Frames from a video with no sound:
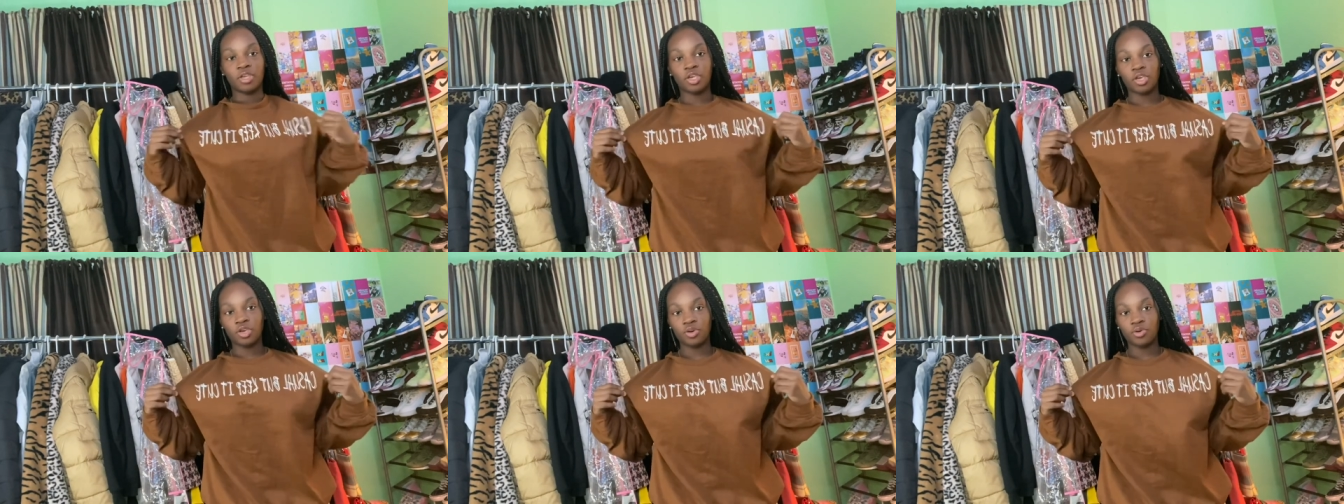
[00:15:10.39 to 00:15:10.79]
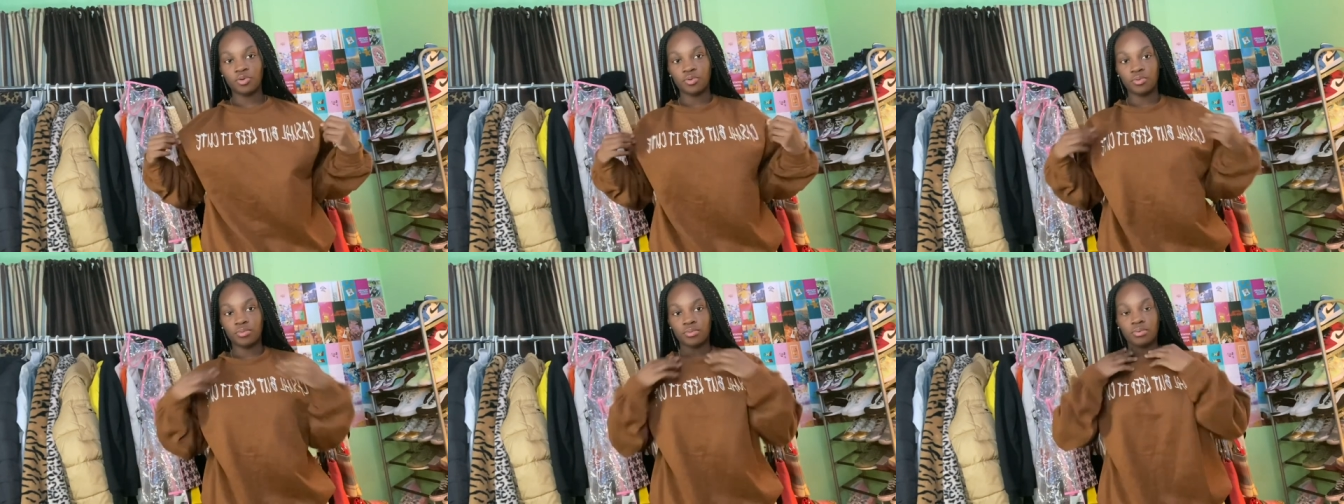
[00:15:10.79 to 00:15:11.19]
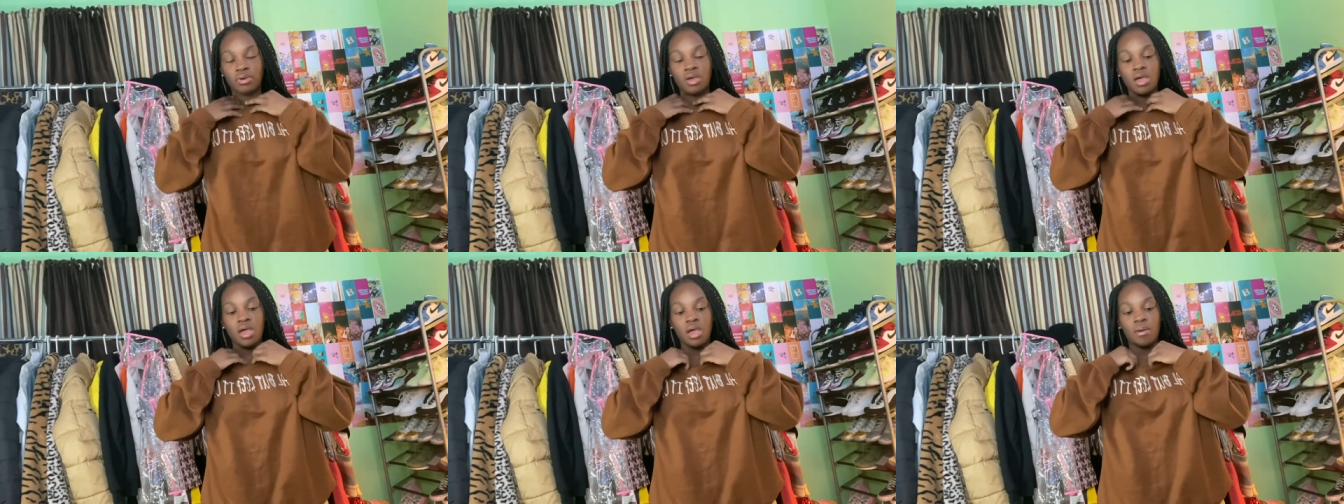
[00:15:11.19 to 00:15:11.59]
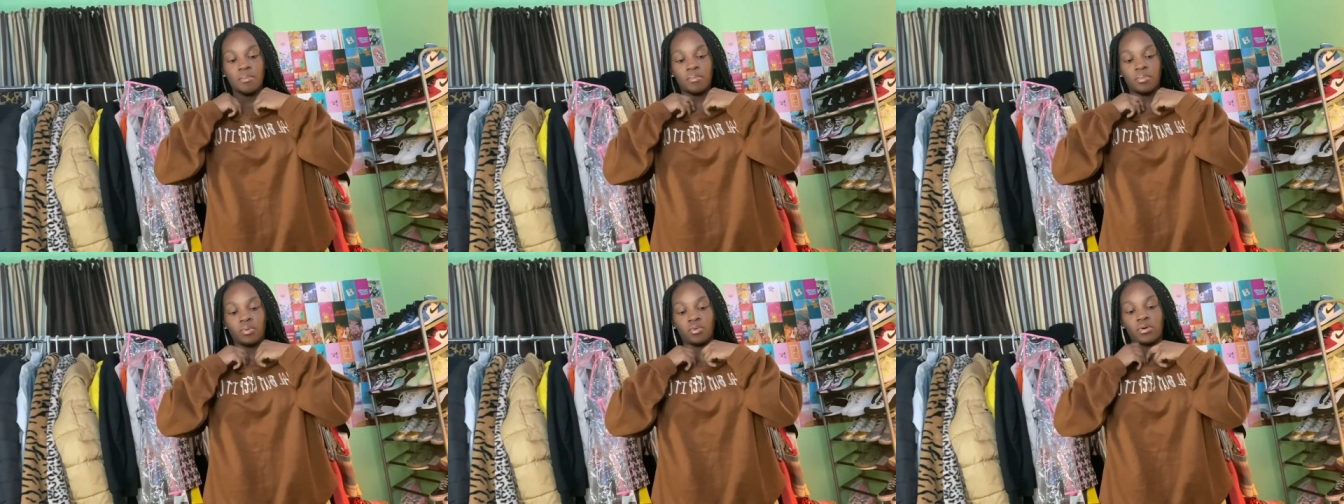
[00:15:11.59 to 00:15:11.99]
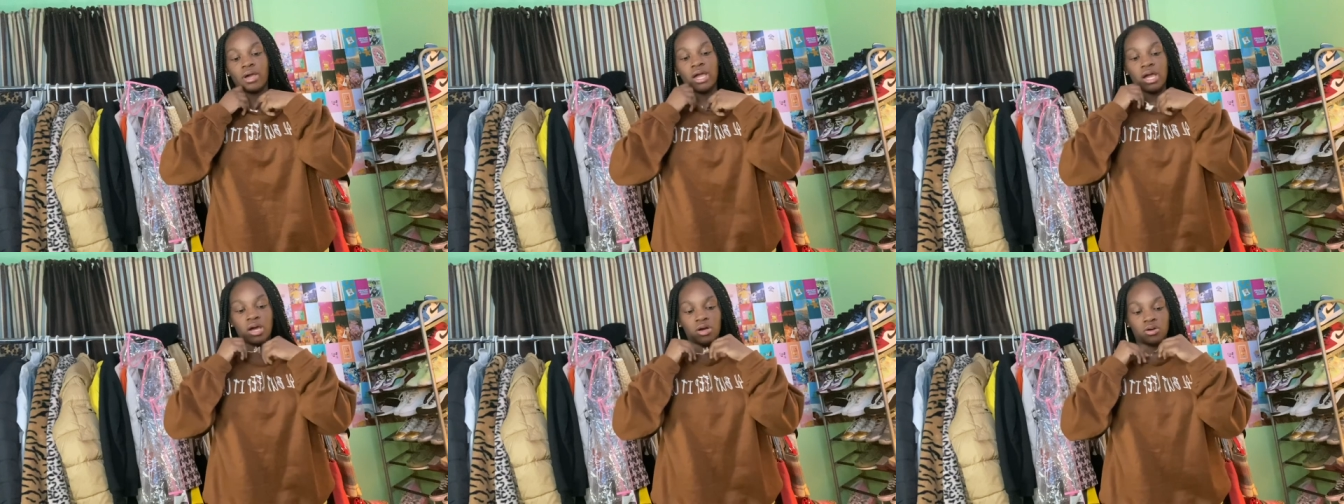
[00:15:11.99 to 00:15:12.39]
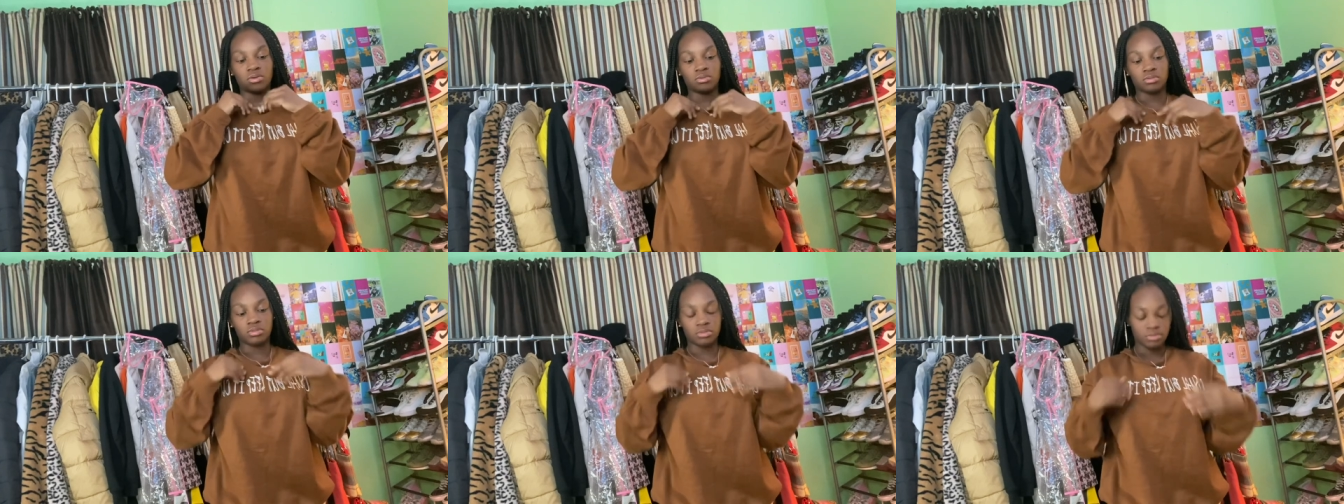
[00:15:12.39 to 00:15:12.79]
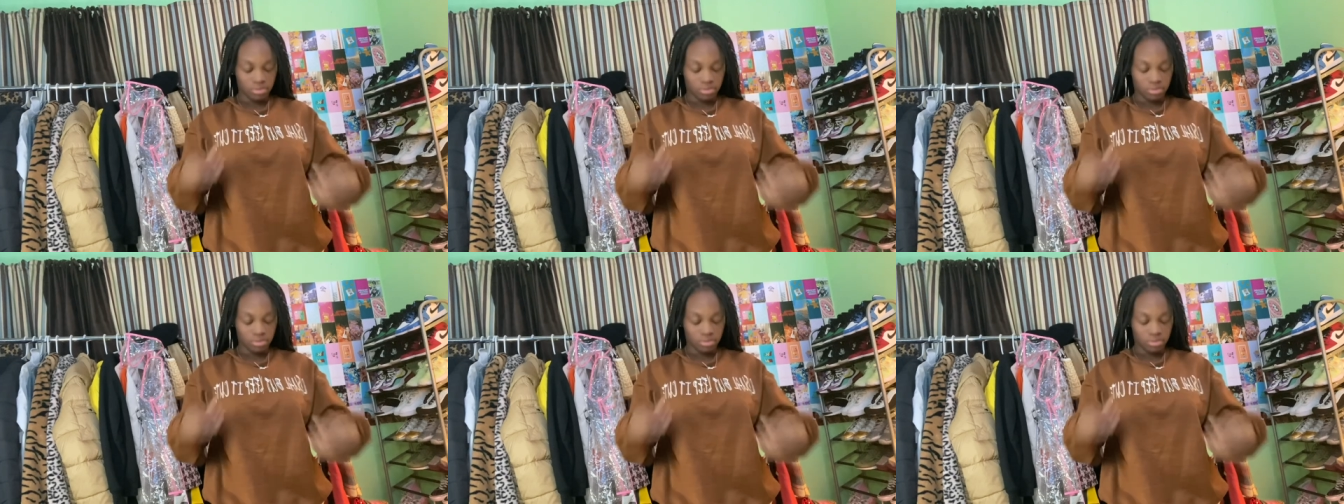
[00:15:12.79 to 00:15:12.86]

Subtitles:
cute brown.